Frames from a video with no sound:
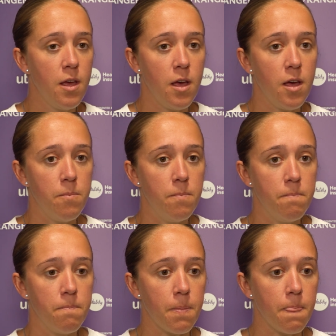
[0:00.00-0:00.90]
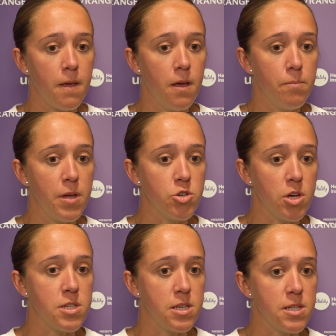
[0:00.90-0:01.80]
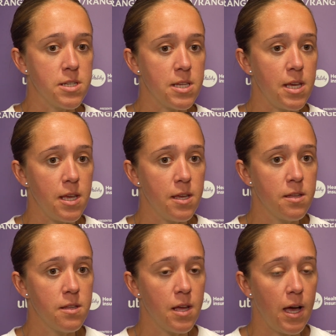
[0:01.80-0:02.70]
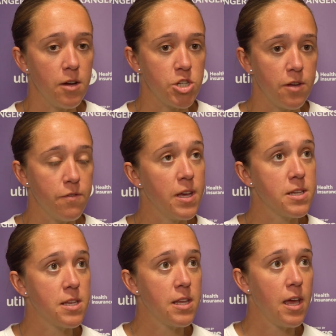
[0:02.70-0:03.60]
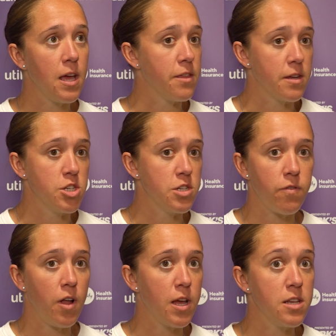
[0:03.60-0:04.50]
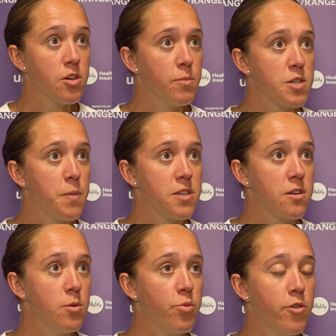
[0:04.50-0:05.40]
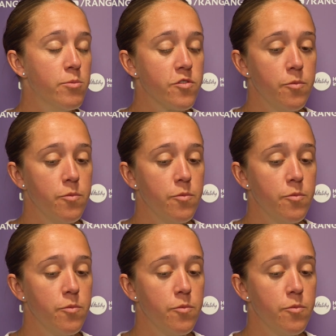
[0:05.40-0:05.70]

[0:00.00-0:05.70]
Be interesting to see how she fares today. I think she's flying, so I'm expecting a good performance